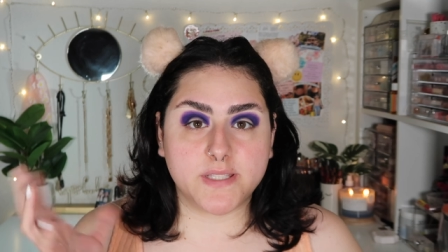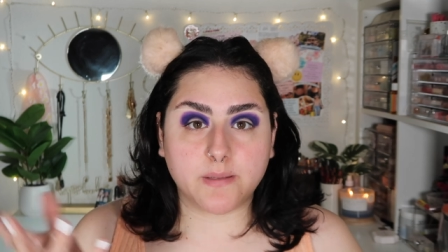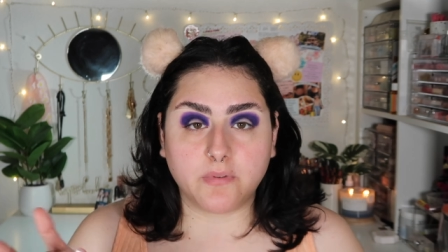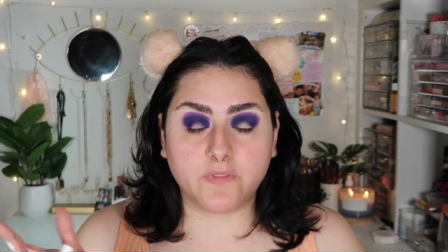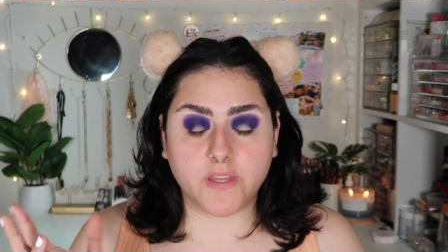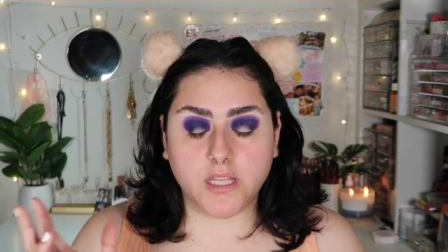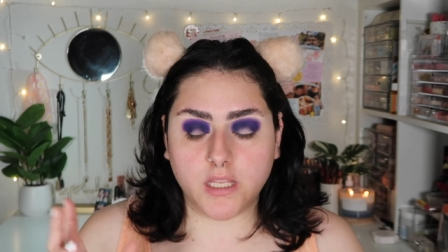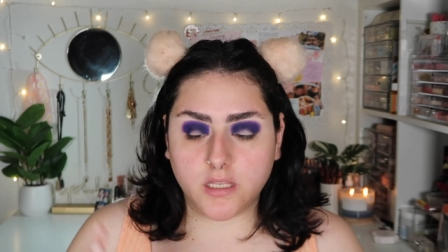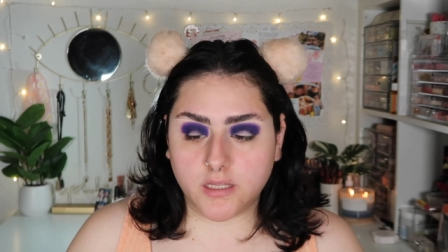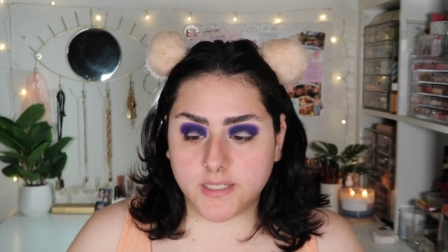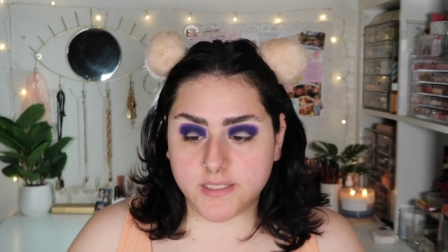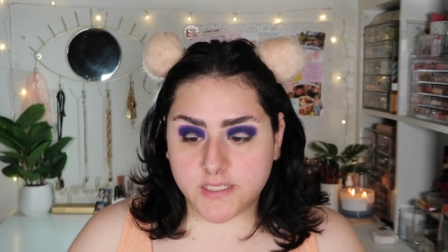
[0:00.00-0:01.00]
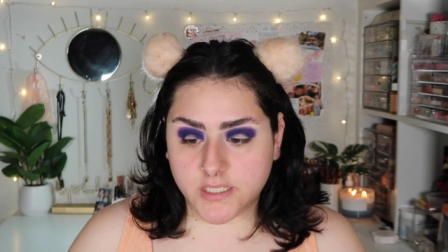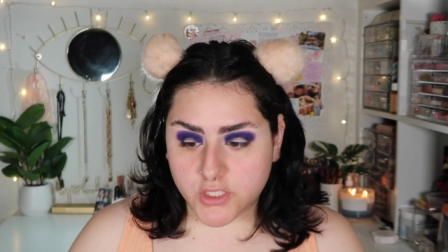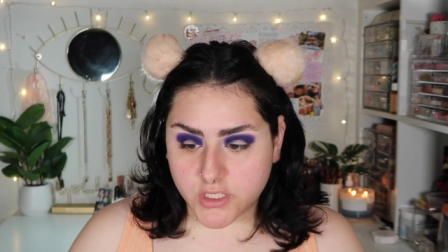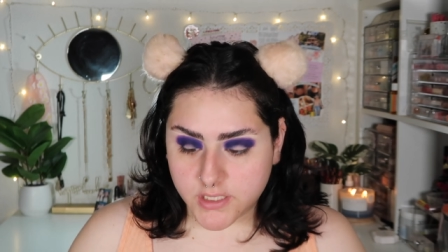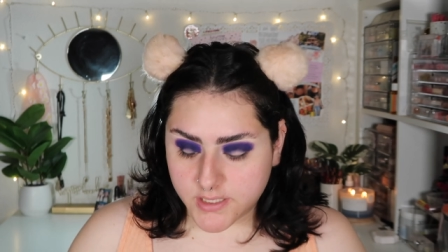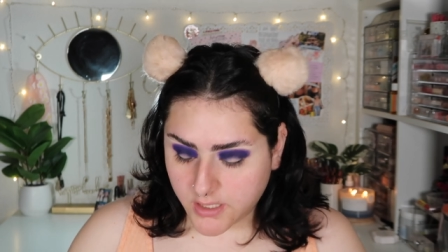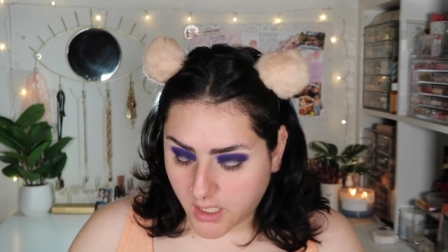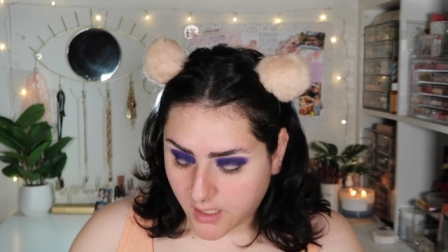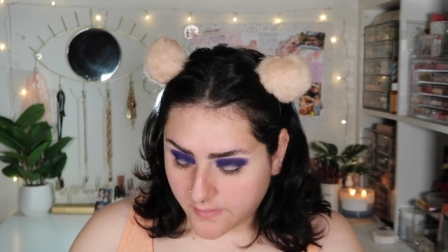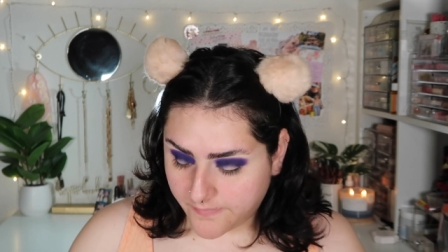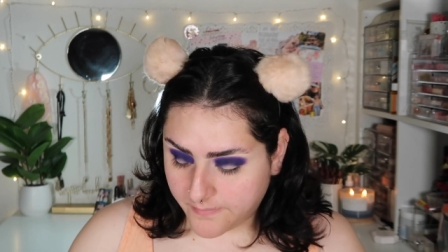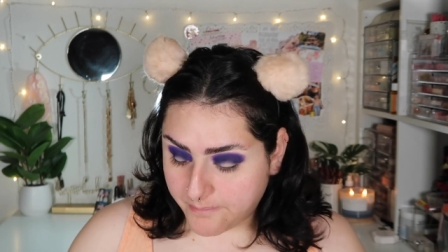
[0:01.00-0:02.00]
some of the distinctions
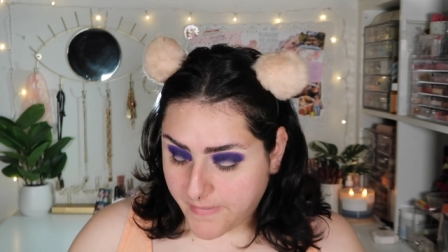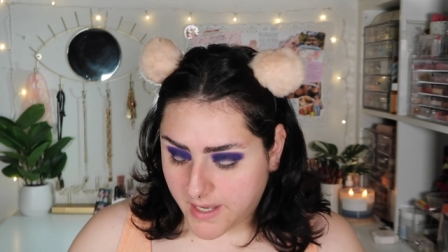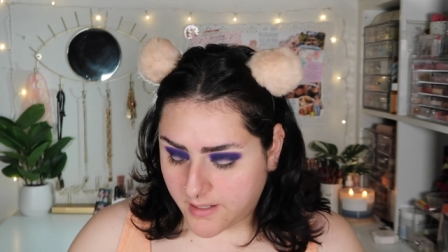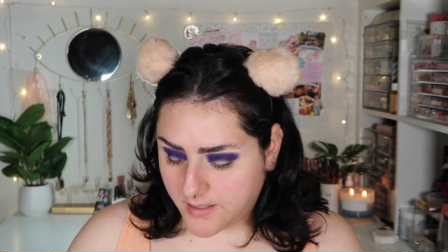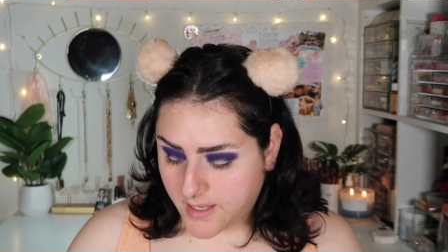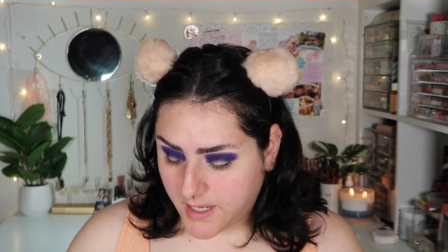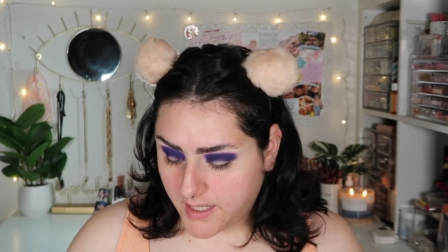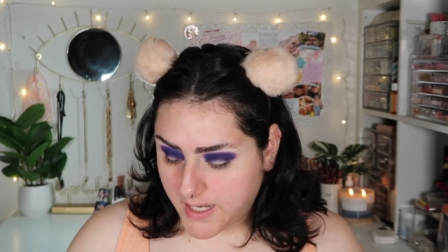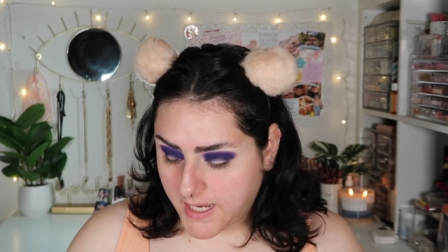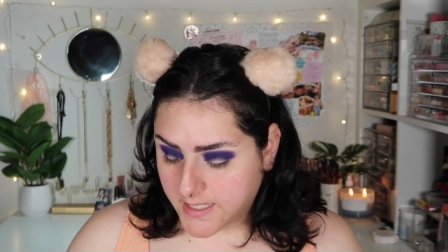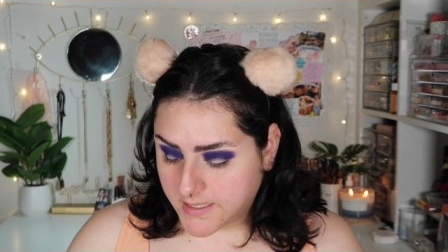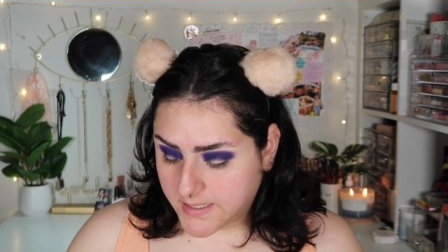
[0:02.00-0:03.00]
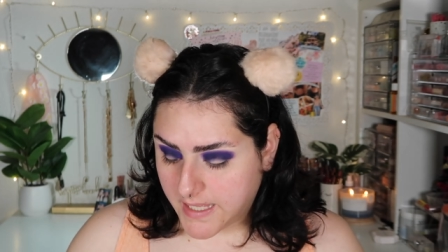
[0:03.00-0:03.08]
of Madeleine is